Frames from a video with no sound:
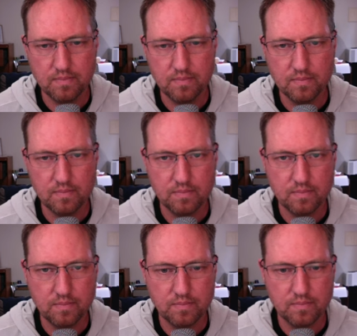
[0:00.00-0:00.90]

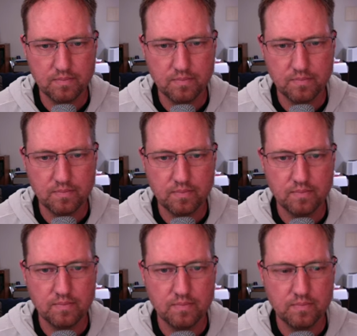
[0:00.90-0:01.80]

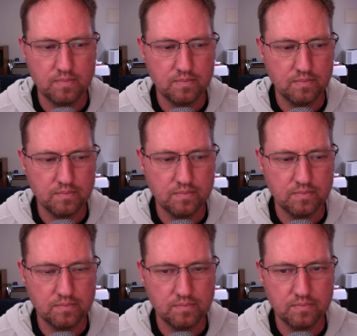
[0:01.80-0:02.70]

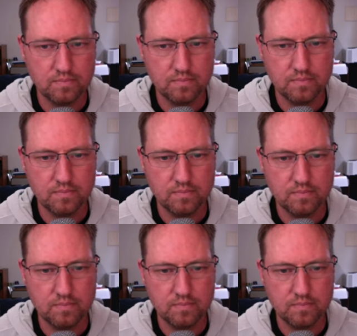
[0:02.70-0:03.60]
(not speaking)